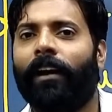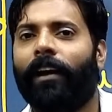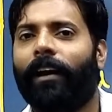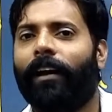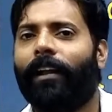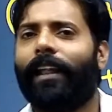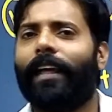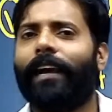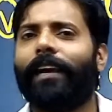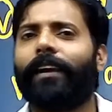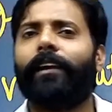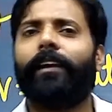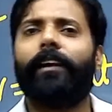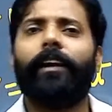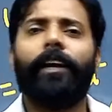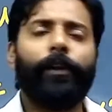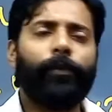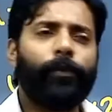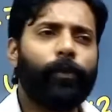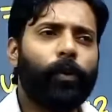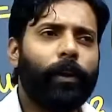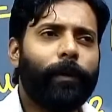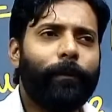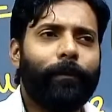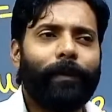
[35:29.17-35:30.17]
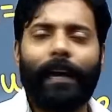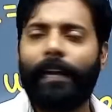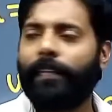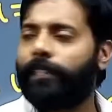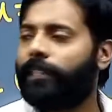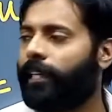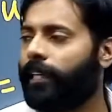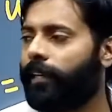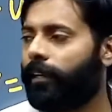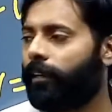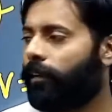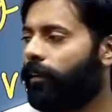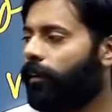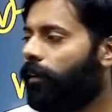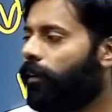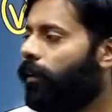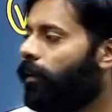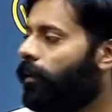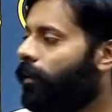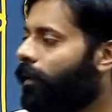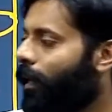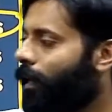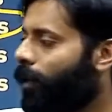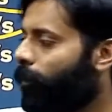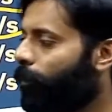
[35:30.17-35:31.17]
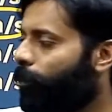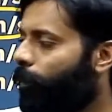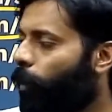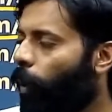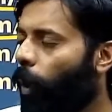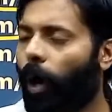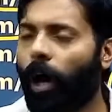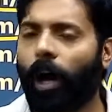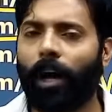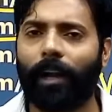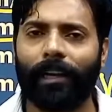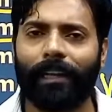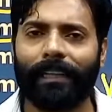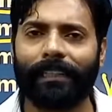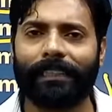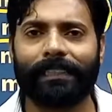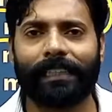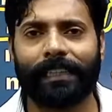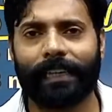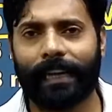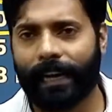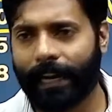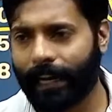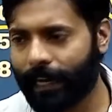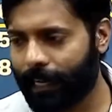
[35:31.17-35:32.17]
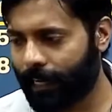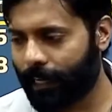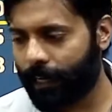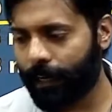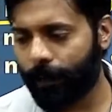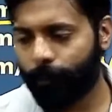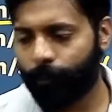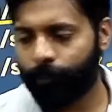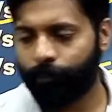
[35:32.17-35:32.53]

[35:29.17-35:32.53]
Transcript: Like if you imagine that a ball is here